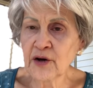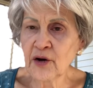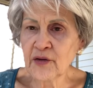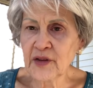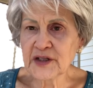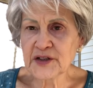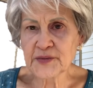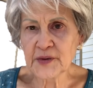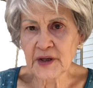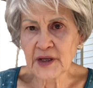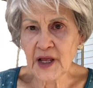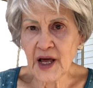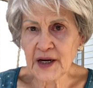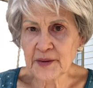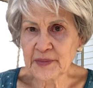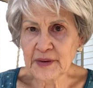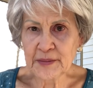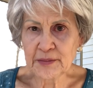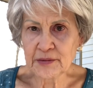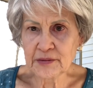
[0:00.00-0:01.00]
know that's what a
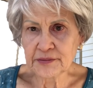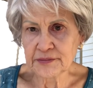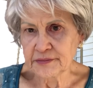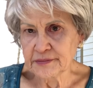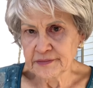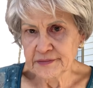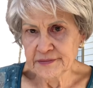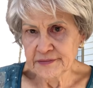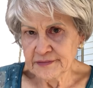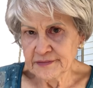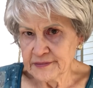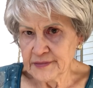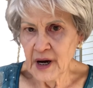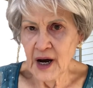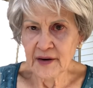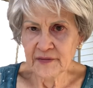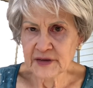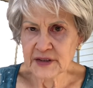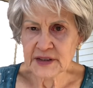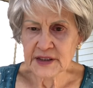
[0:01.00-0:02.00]
lot of people
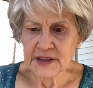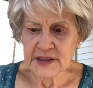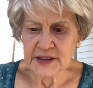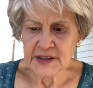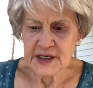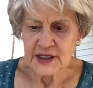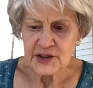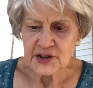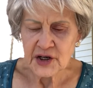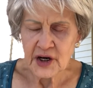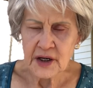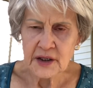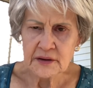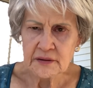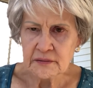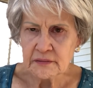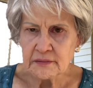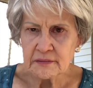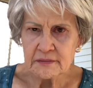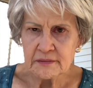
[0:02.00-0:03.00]
obviously stitch
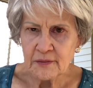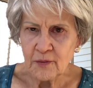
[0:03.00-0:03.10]
on